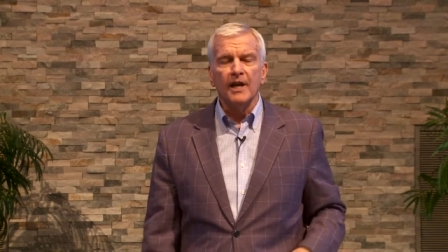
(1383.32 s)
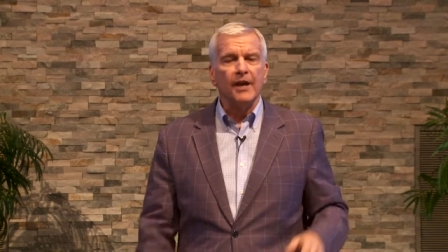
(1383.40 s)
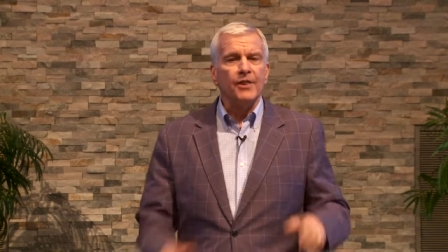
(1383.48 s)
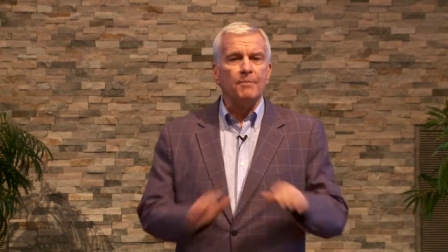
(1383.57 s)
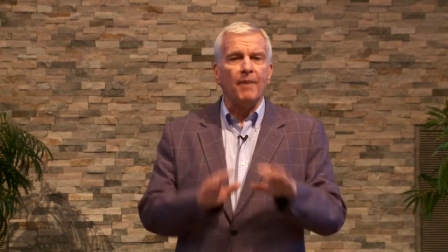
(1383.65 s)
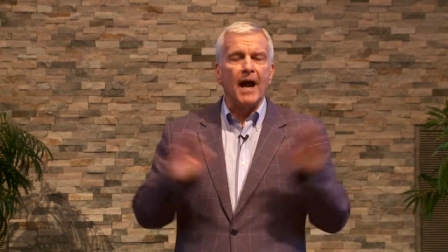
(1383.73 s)

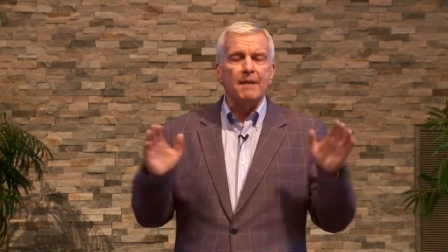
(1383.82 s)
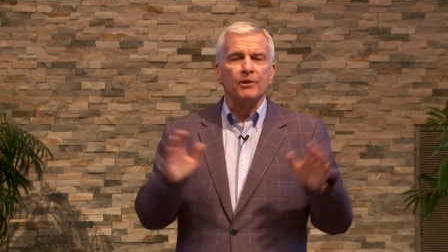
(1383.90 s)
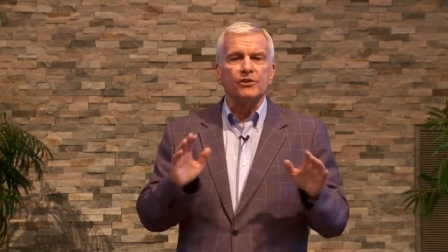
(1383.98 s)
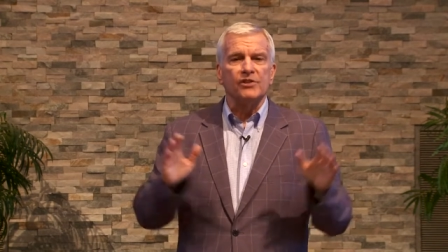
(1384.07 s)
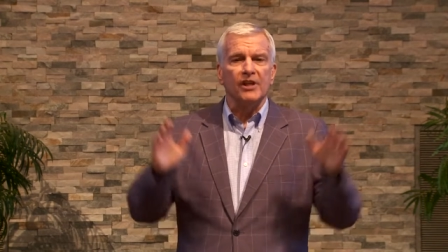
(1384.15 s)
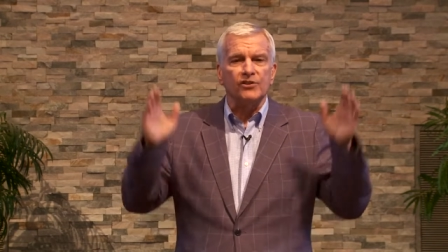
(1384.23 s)
And the Bible
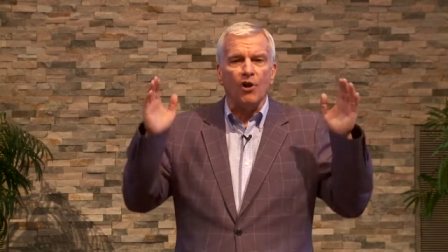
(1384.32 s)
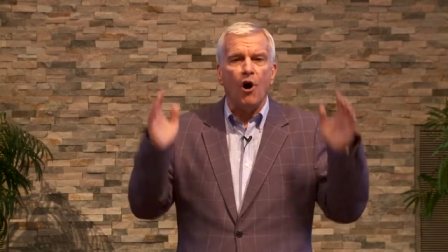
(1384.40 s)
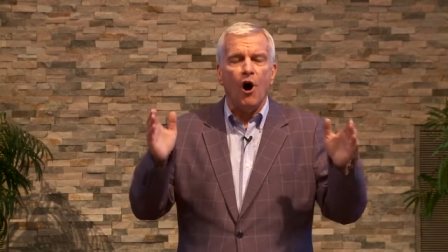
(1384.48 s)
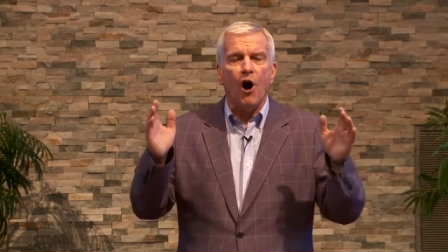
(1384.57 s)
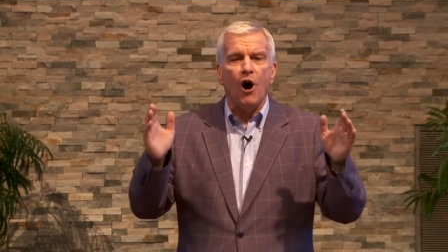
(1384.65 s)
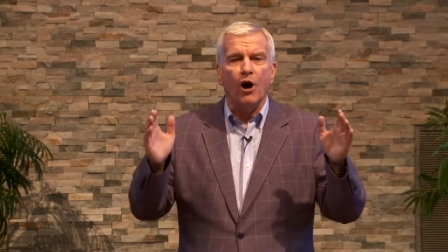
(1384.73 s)
says,
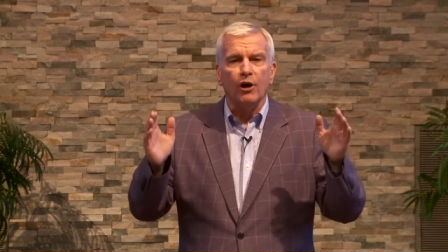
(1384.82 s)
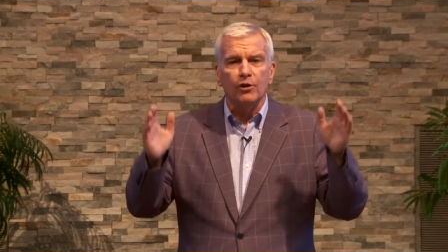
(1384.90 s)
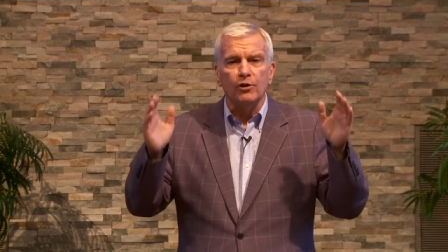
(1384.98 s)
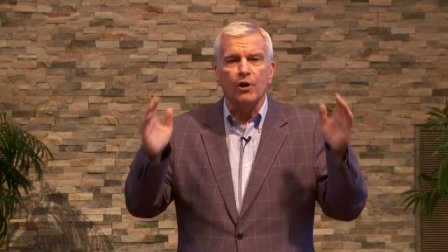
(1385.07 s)
All who